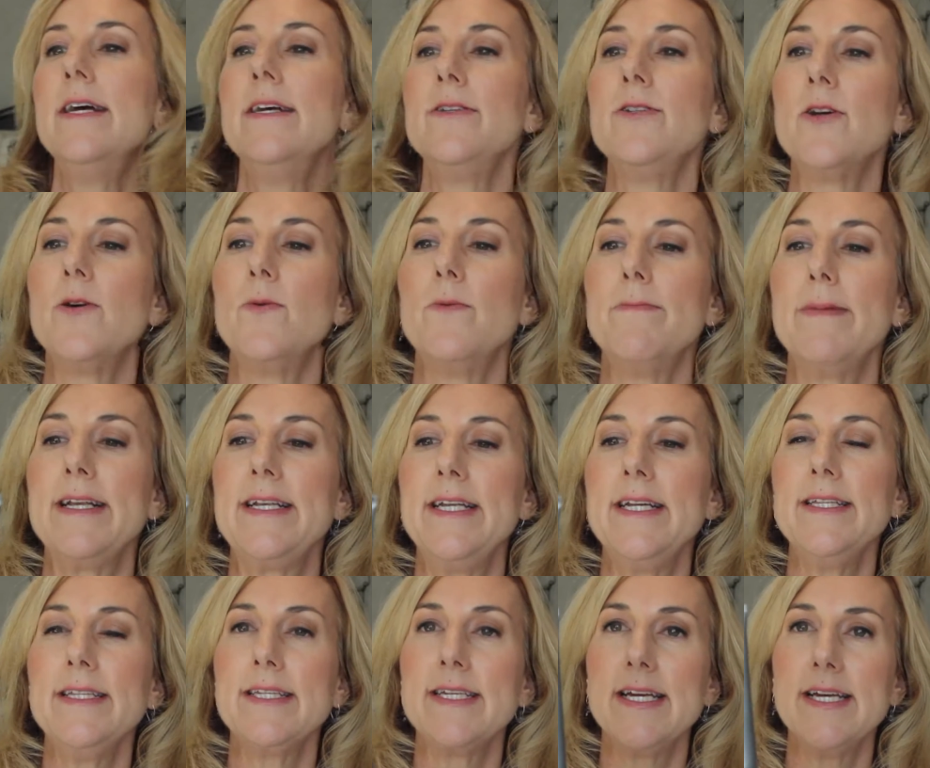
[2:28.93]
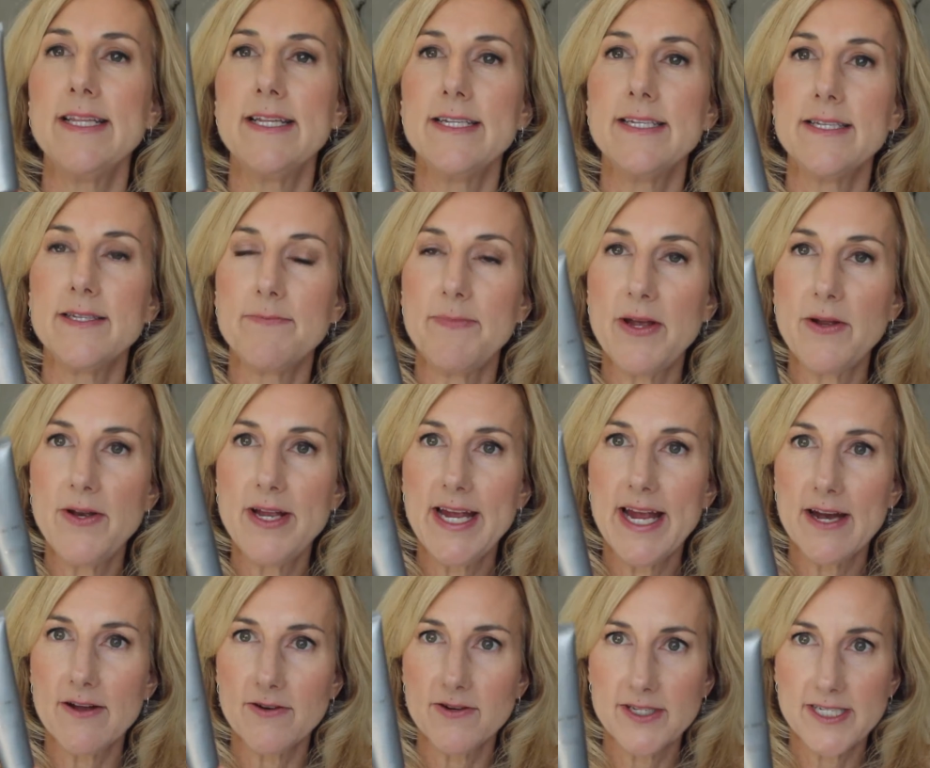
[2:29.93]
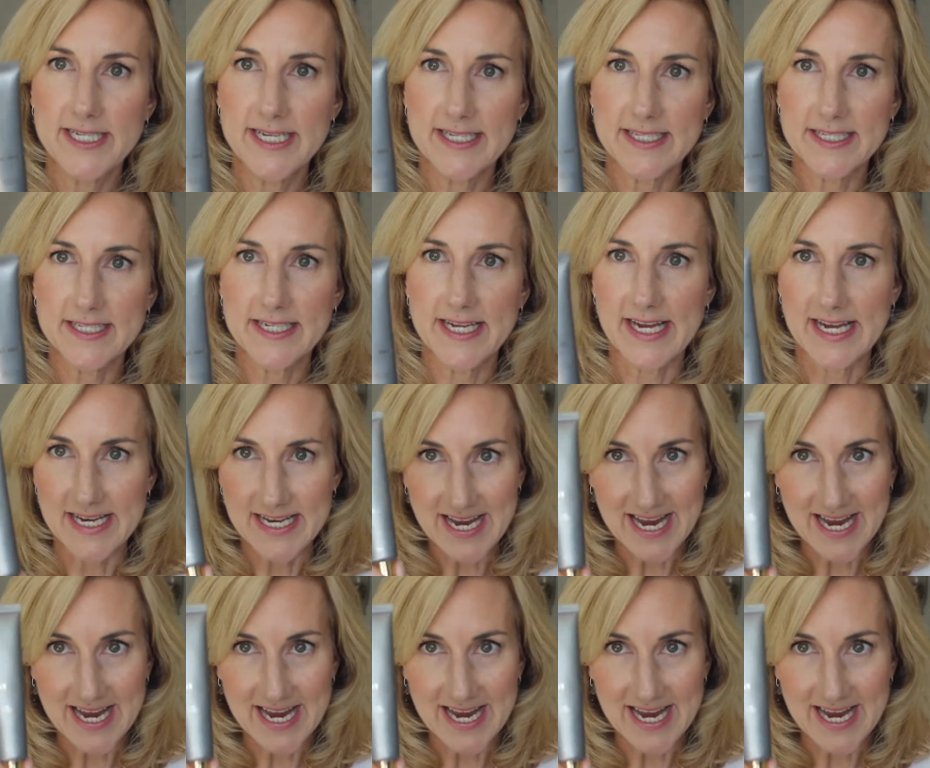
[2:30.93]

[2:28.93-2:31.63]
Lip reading: So my Tint skin, this is Beautycounter's Tint skin,